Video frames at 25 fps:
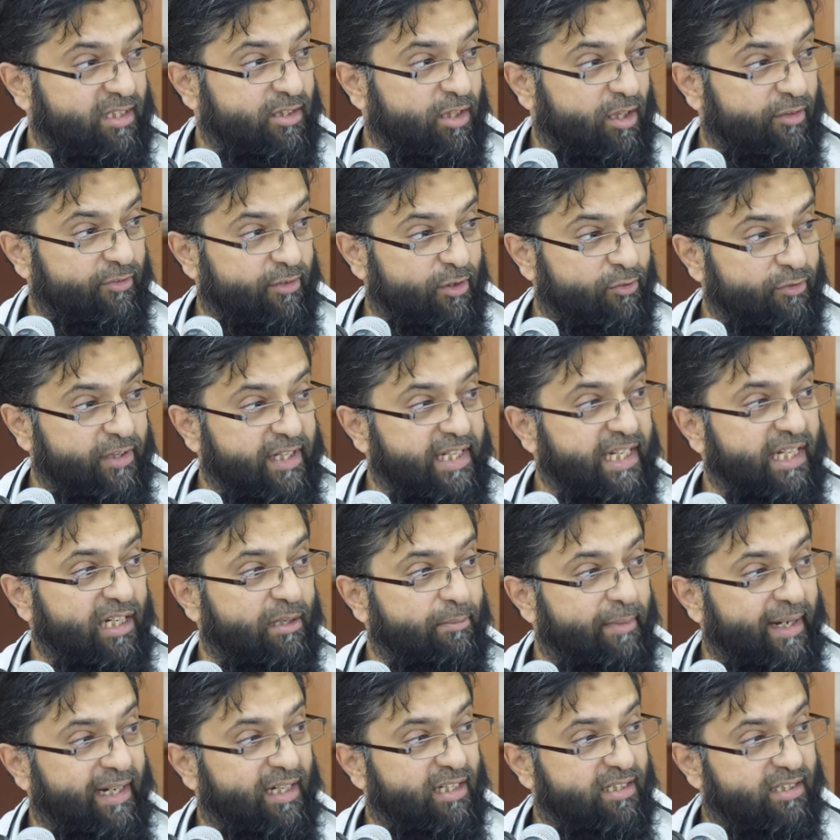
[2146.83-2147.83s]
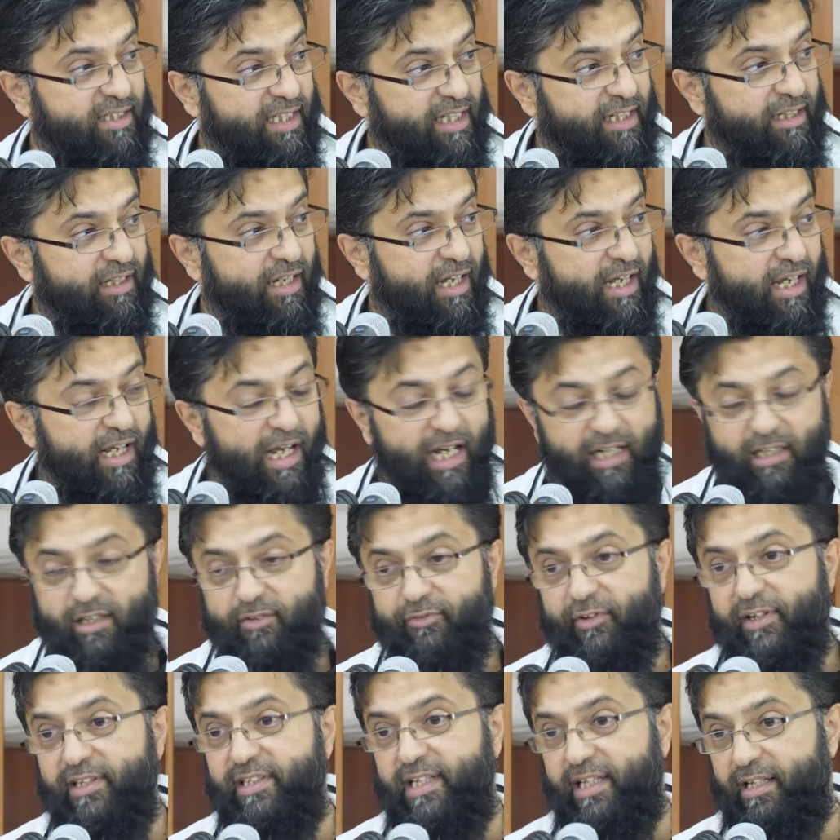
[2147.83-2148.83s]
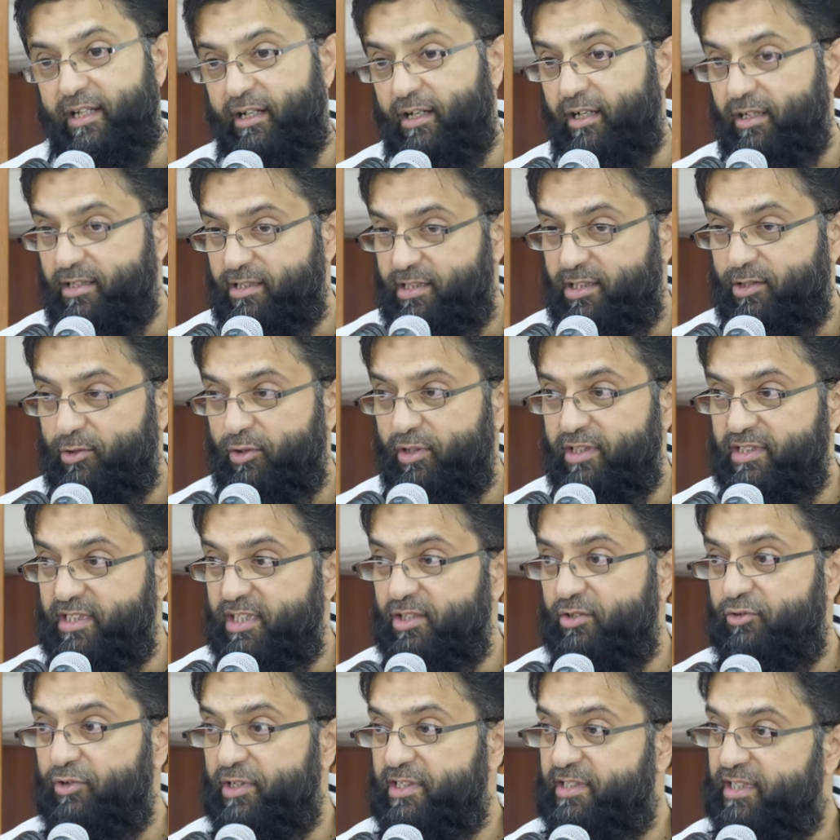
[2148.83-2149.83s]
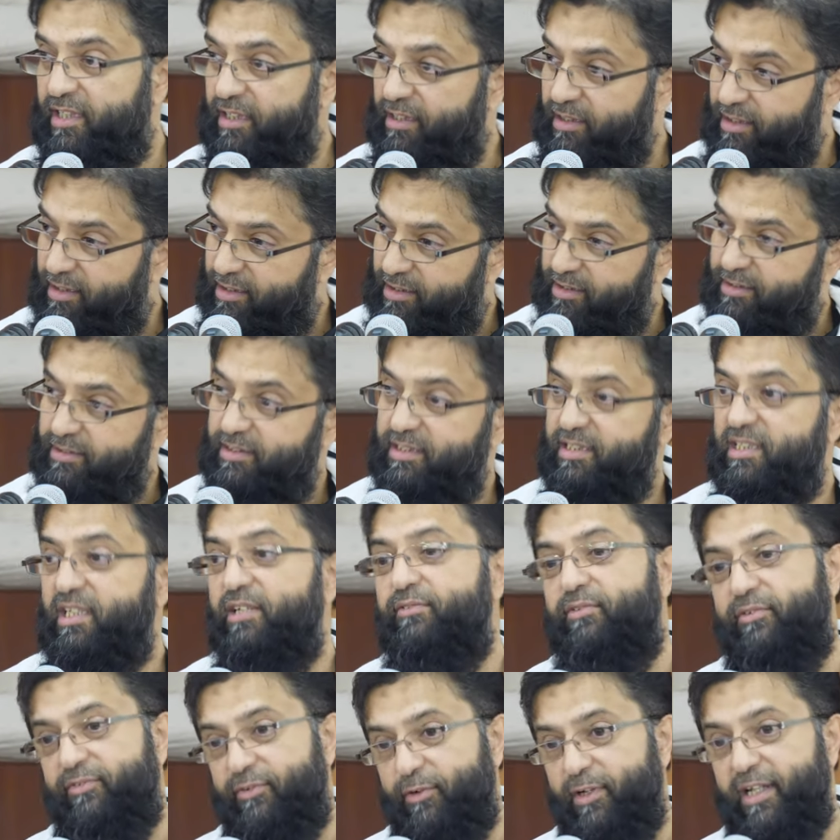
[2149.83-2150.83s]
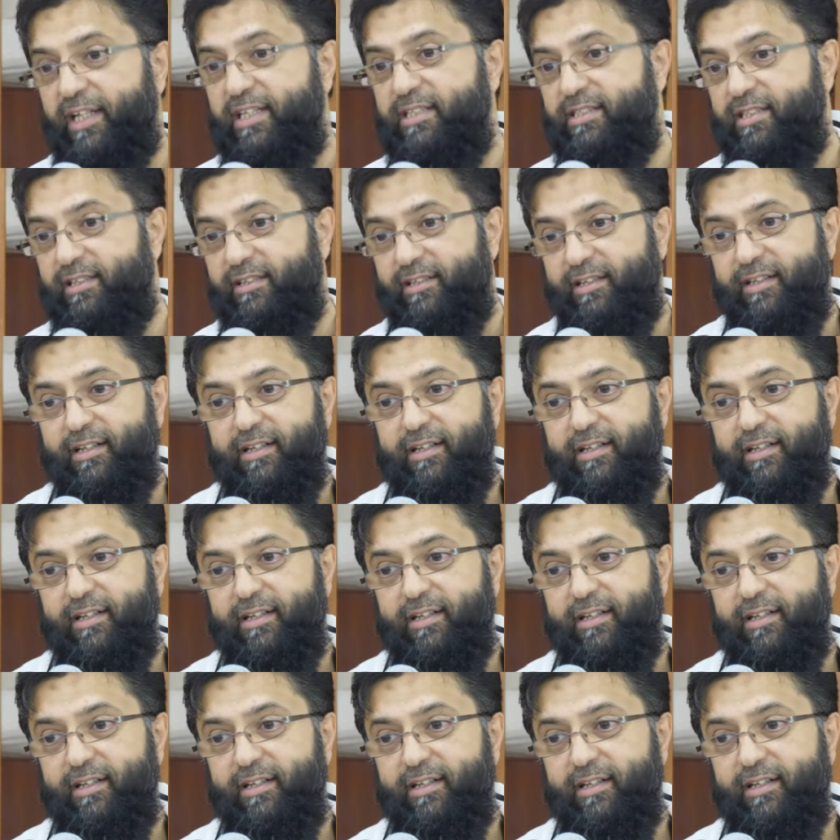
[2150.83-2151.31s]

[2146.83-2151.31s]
So if you're reading a magazine and you find that the article is interesting, just leave it for later.